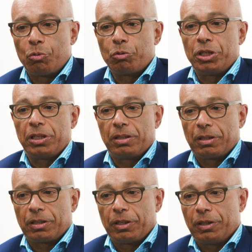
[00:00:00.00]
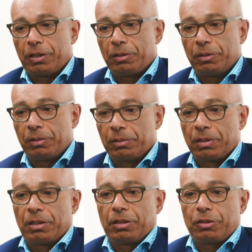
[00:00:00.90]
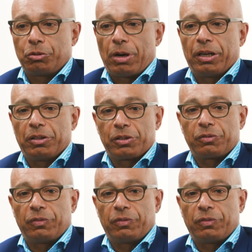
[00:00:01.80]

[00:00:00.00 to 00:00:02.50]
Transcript: only the clinical trials